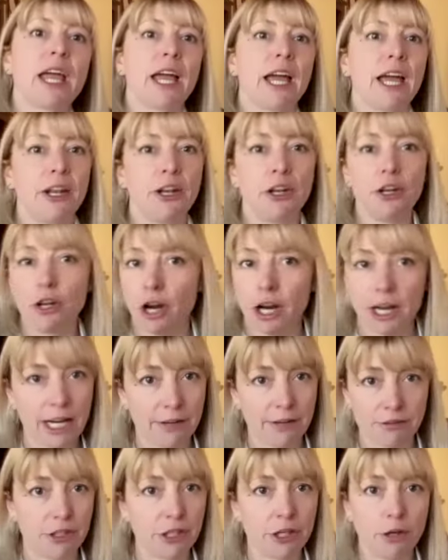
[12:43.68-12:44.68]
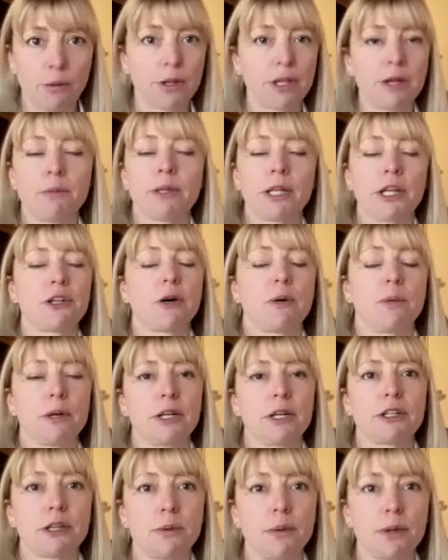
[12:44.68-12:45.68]
and not have to deal with it when they don't want
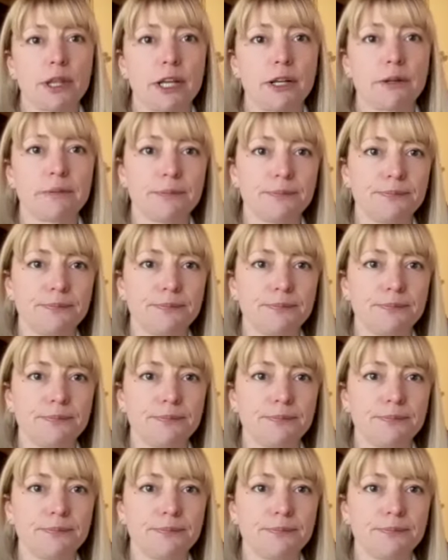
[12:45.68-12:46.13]
to deal with it.